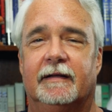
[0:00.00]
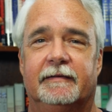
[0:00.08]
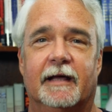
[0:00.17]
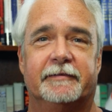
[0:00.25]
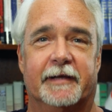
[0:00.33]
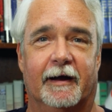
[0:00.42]

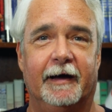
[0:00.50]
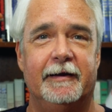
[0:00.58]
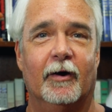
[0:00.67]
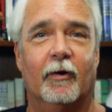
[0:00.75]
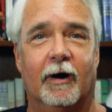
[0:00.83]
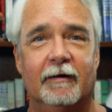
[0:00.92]
not that I
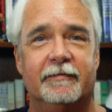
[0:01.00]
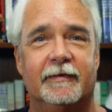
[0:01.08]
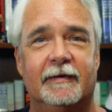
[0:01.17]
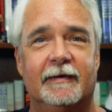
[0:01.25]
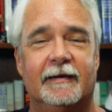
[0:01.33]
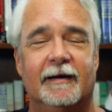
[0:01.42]
know of.
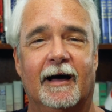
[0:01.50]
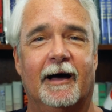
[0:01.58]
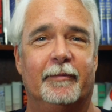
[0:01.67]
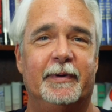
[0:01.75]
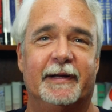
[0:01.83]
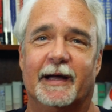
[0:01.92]

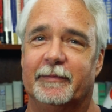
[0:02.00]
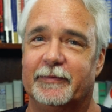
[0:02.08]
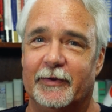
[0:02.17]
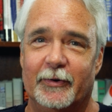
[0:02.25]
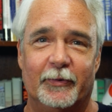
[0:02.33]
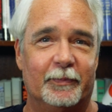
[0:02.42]
I mean, I
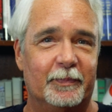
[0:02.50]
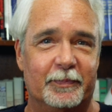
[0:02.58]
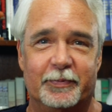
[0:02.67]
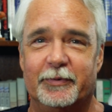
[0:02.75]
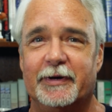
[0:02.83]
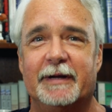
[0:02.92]
knew
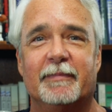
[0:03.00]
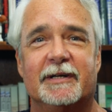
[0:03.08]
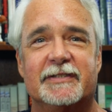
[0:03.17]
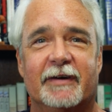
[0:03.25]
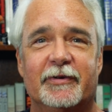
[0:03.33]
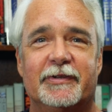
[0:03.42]
pretty
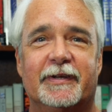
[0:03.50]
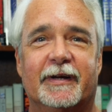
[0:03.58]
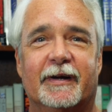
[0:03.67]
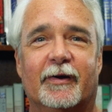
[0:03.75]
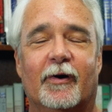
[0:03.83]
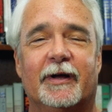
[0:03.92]
much everything
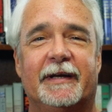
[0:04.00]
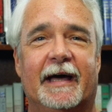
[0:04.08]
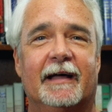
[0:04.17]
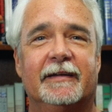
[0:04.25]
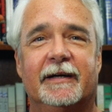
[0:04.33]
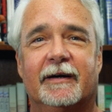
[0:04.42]
that had gone
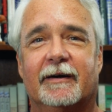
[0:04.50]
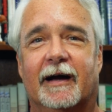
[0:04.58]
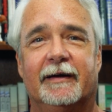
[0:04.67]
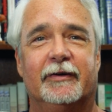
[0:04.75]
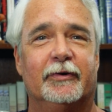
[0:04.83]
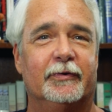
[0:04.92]
down there.
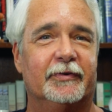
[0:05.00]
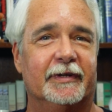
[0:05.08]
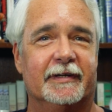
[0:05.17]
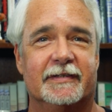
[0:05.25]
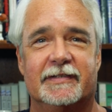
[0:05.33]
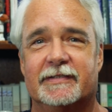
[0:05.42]
I knew
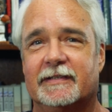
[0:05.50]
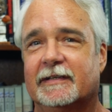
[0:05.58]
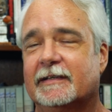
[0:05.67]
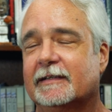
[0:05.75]
things